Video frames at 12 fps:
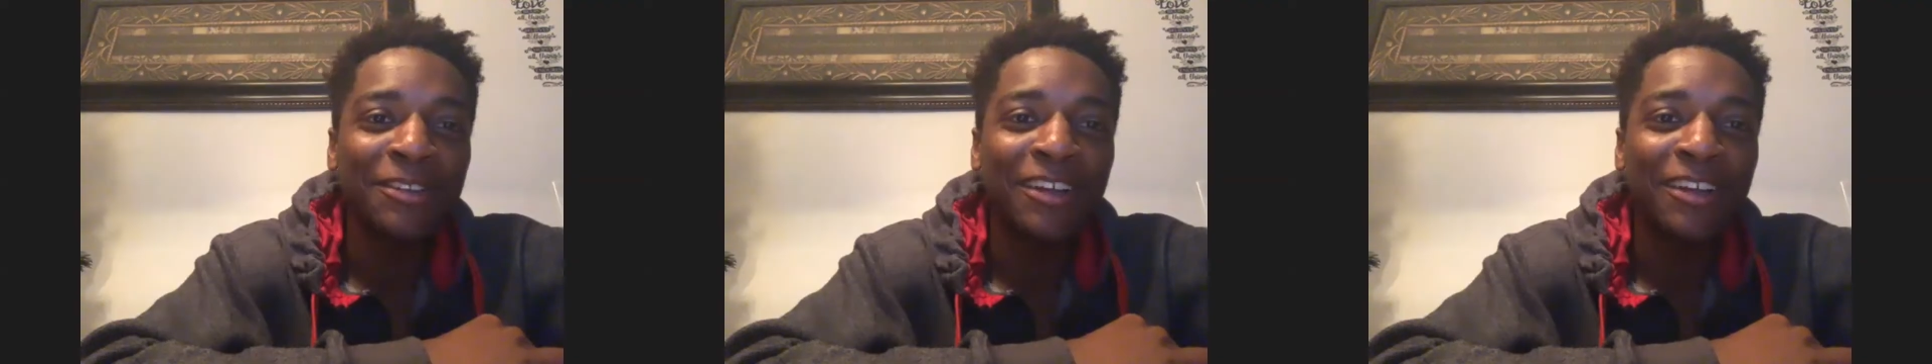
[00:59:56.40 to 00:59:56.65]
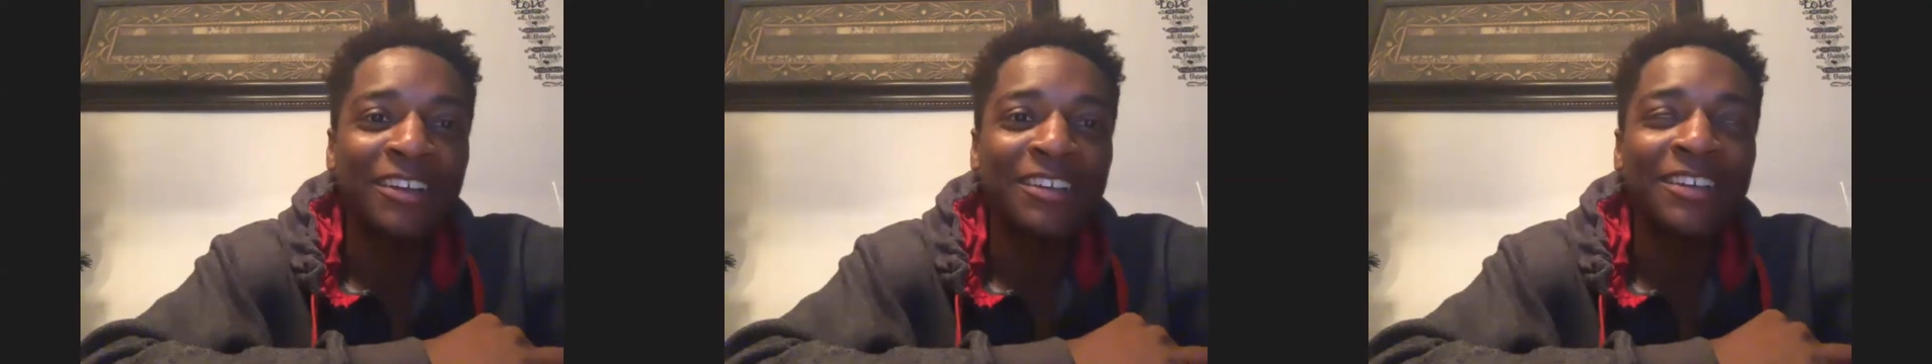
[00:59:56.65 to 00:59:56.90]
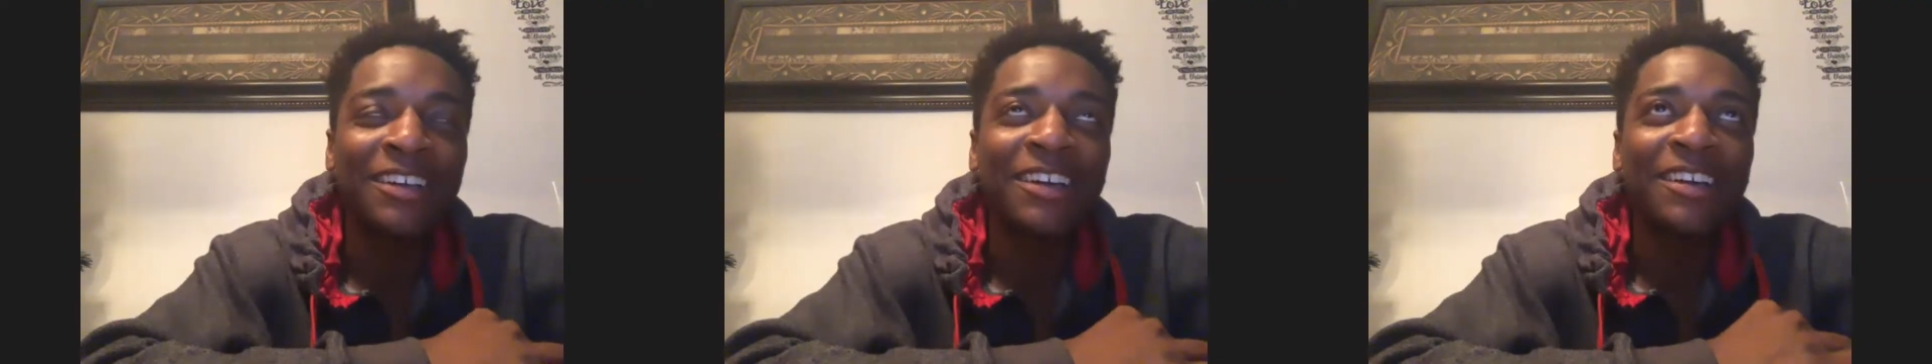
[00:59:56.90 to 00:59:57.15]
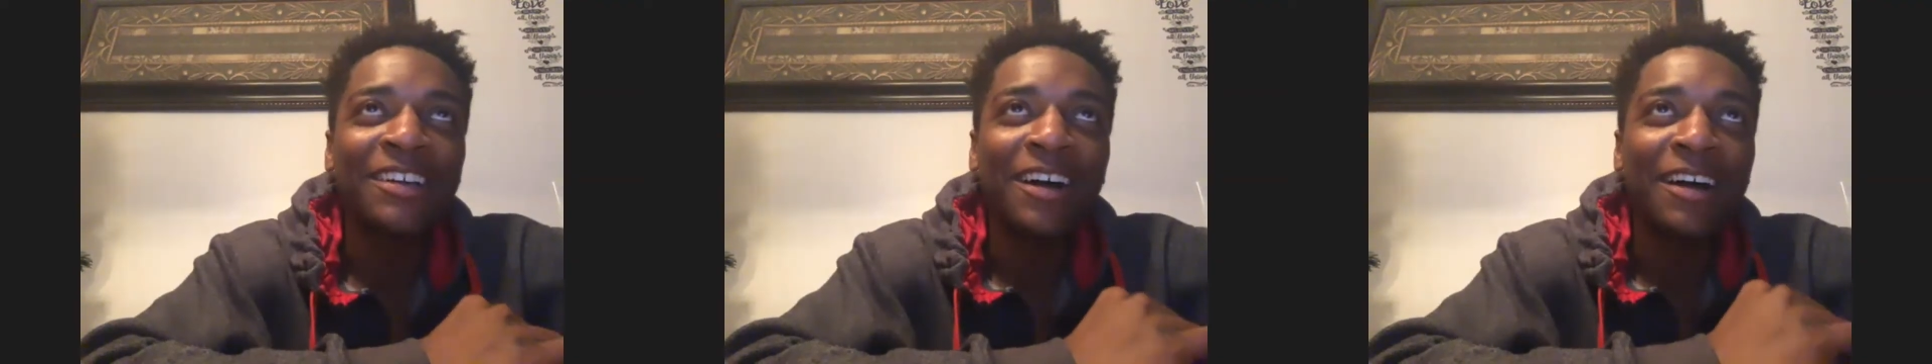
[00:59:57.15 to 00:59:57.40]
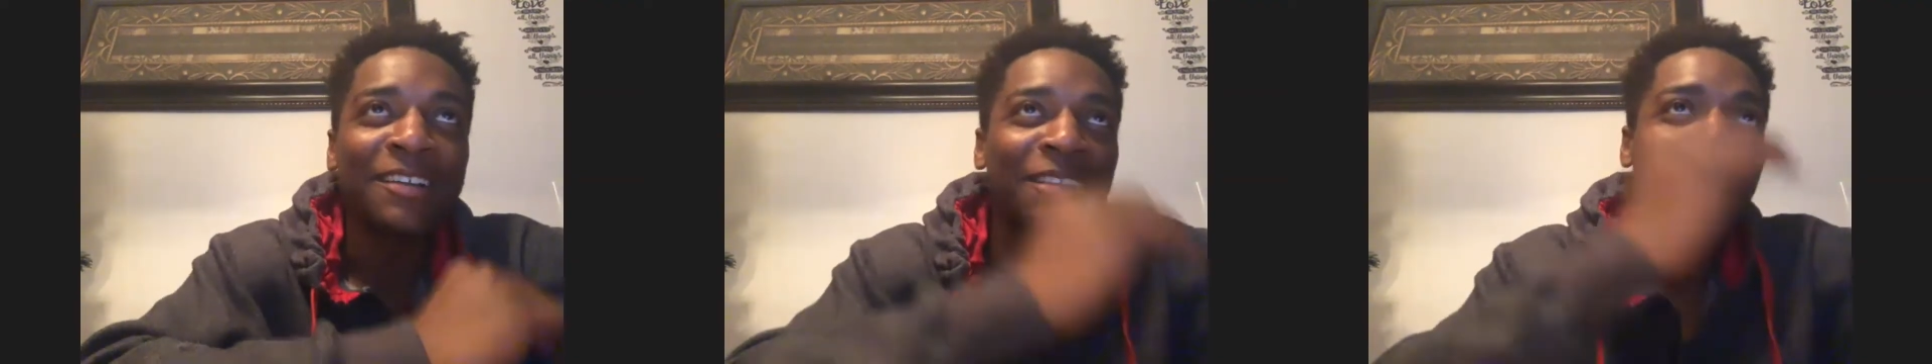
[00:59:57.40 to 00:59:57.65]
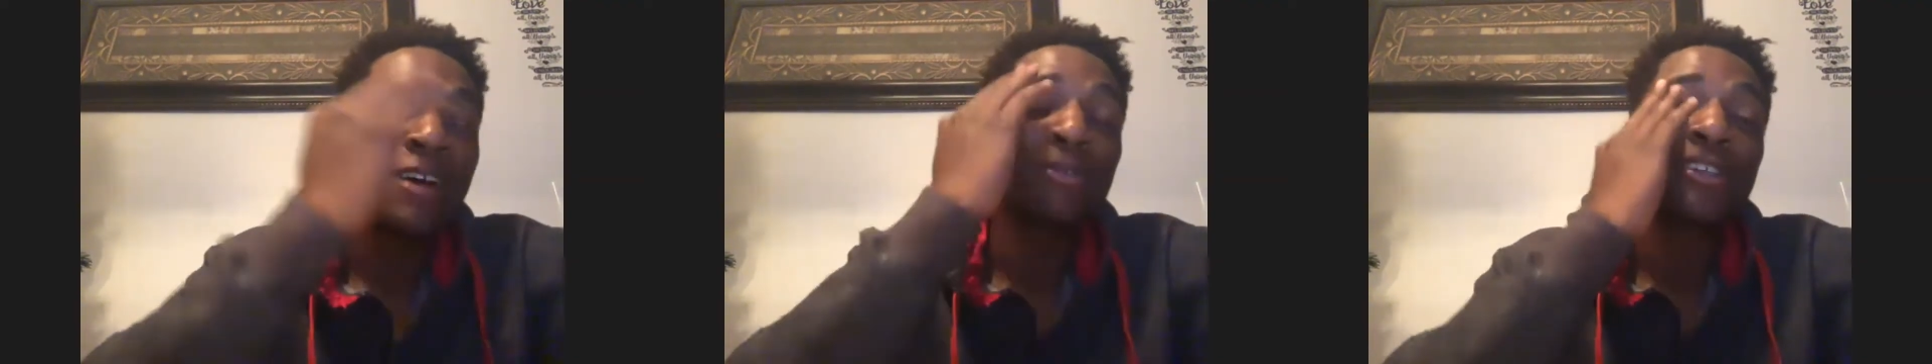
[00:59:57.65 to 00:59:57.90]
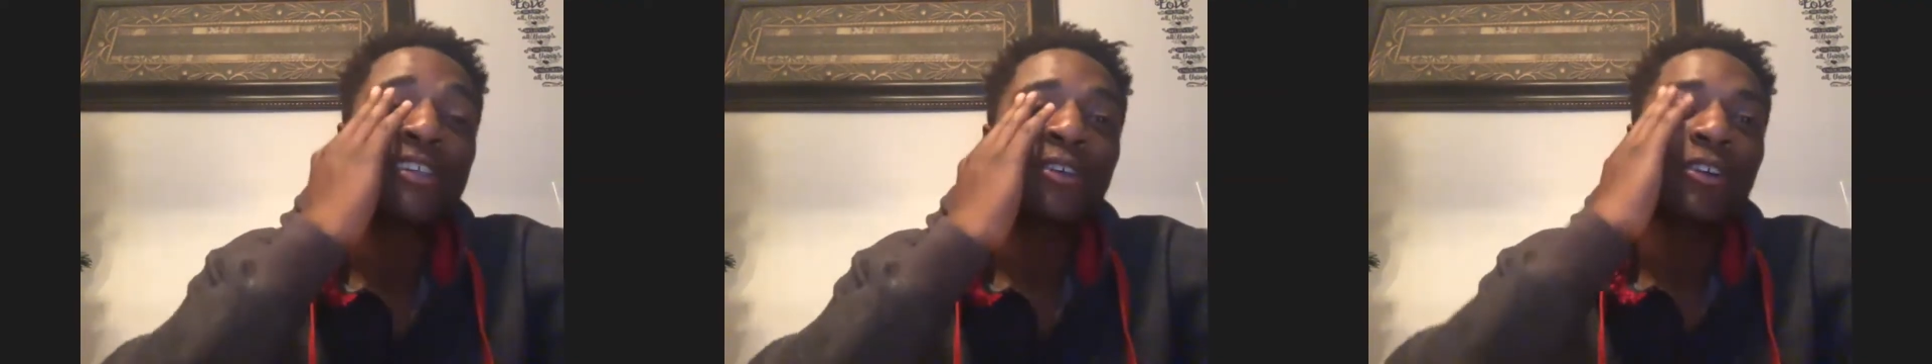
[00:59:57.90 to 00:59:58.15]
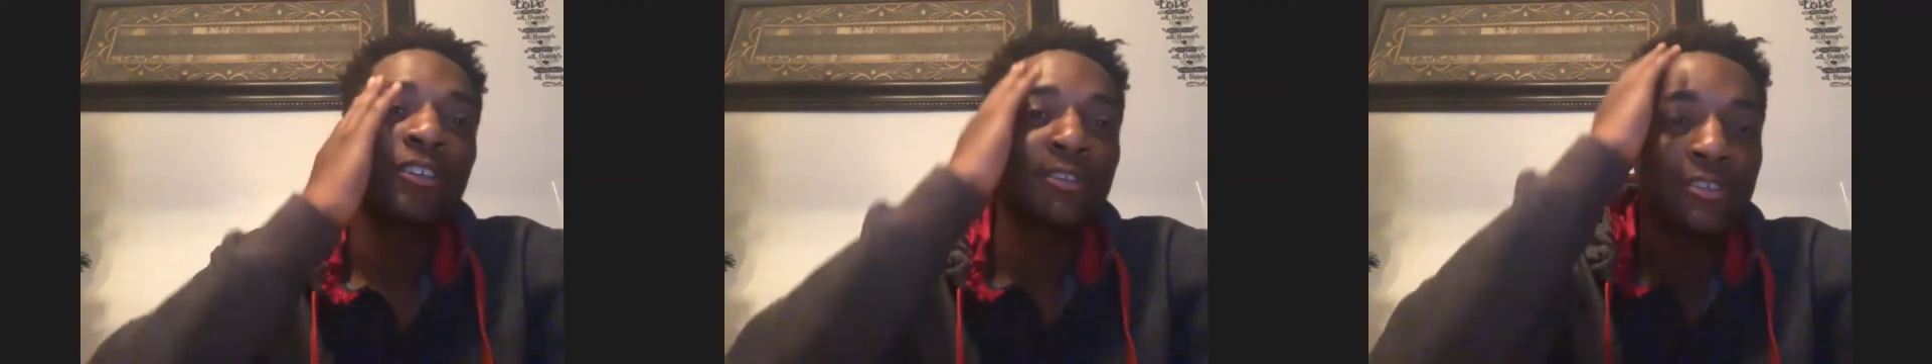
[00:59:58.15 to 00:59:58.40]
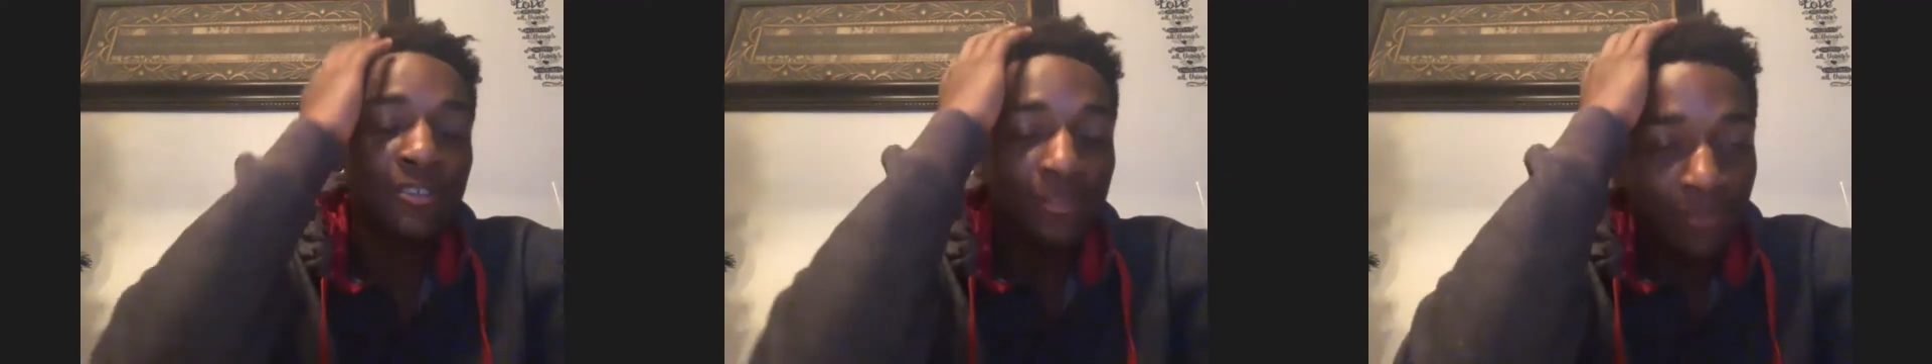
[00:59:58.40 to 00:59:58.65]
like I don't think y'all used